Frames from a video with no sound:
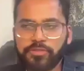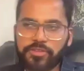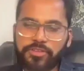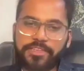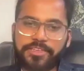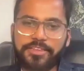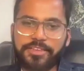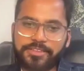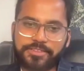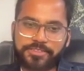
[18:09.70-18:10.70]
we see,
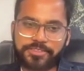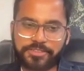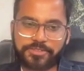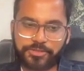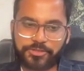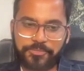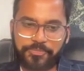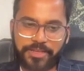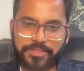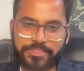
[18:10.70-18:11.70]
sir,
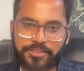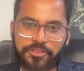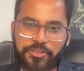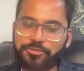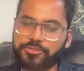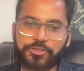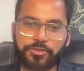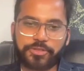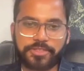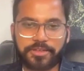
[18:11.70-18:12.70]
there's a huge
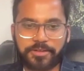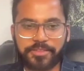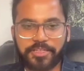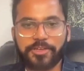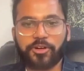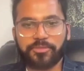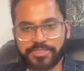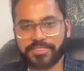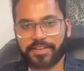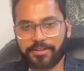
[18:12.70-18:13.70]
growth in the
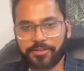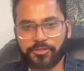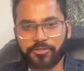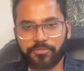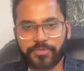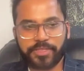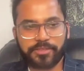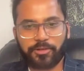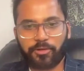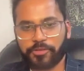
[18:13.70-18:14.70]
e-commerce side.
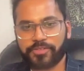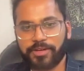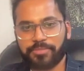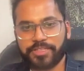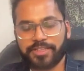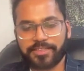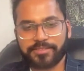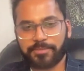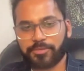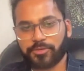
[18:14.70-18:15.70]
There's a lot of companies like
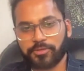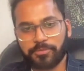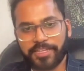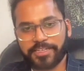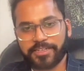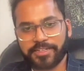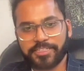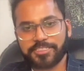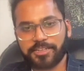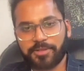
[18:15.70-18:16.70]
Zepto, Blinkit,
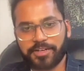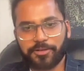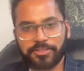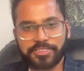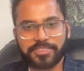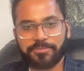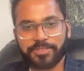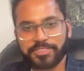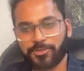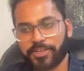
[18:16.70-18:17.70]
Instamart, all these
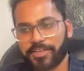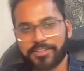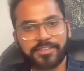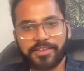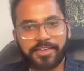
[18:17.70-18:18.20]
companies looking at,